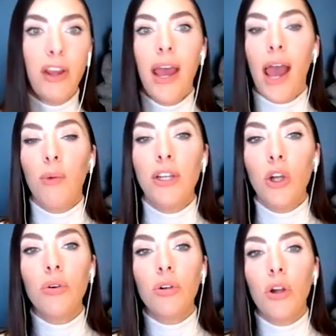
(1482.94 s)
and we
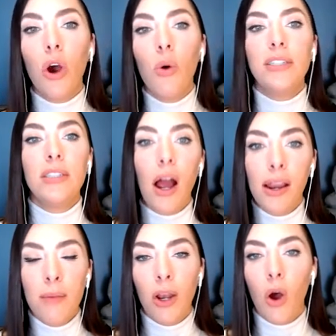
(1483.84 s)
don't go and
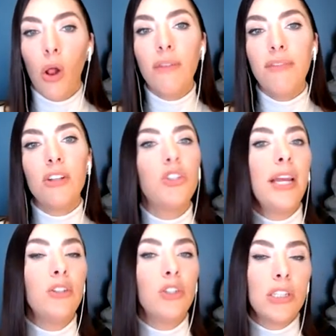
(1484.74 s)
document all of the
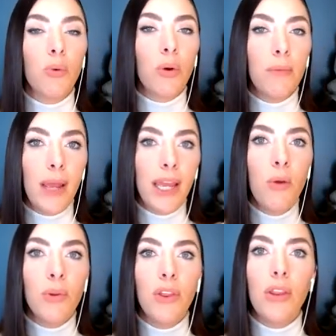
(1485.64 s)
changes that we're making
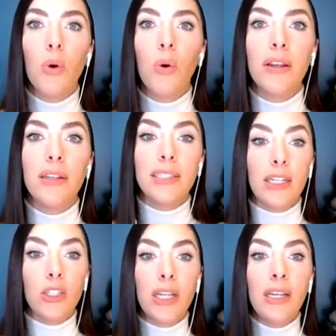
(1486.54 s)
within the
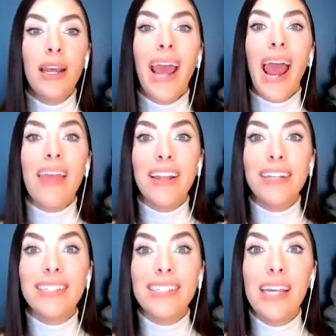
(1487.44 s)
organization, and then
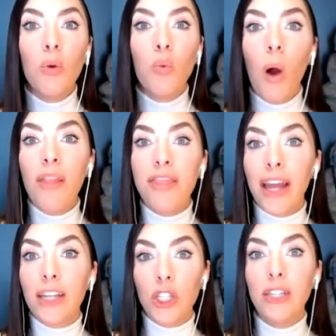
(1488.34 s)
seeing what that
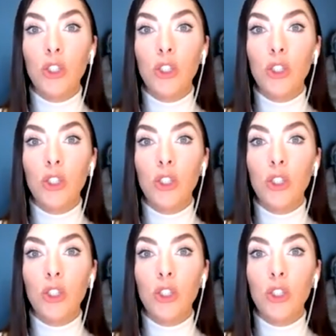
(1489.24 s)
change